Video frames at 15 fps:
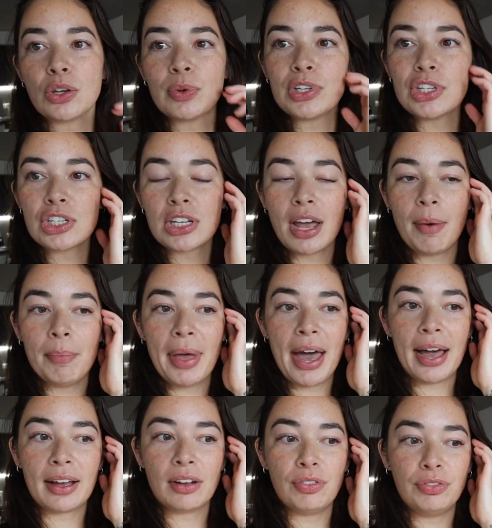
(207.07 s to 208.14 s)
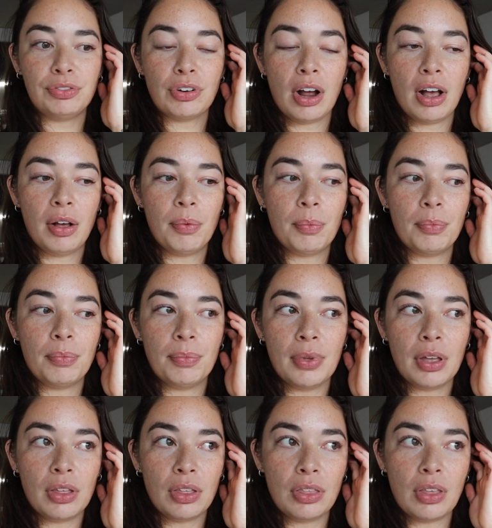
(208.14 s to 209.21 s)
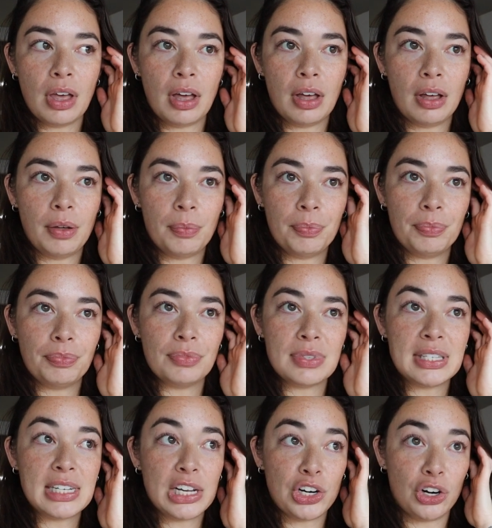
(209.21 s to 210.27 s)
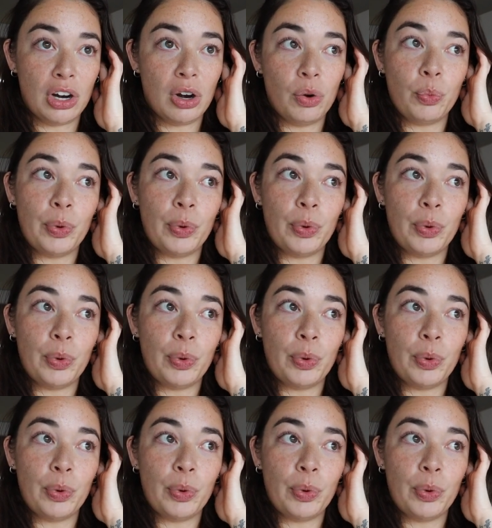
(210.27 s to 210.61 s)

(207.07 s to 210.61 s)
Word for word: So we just got back from um, dinner.